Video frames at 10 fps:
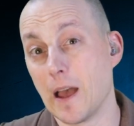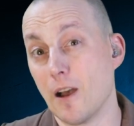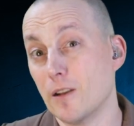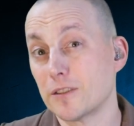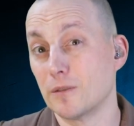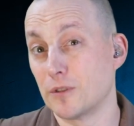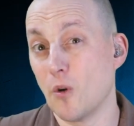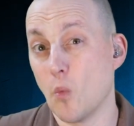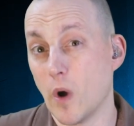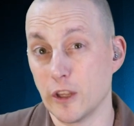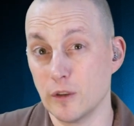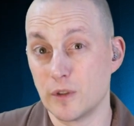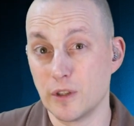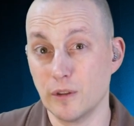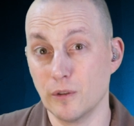I also don't want you
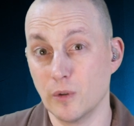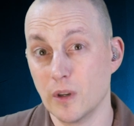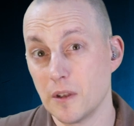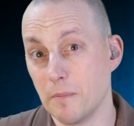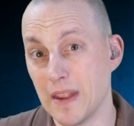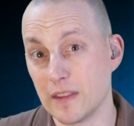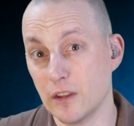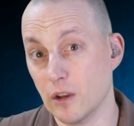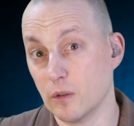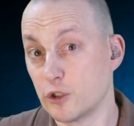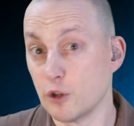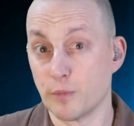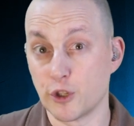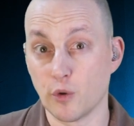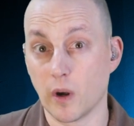to make the note
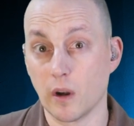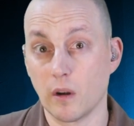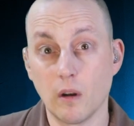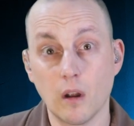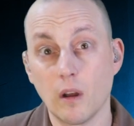super short.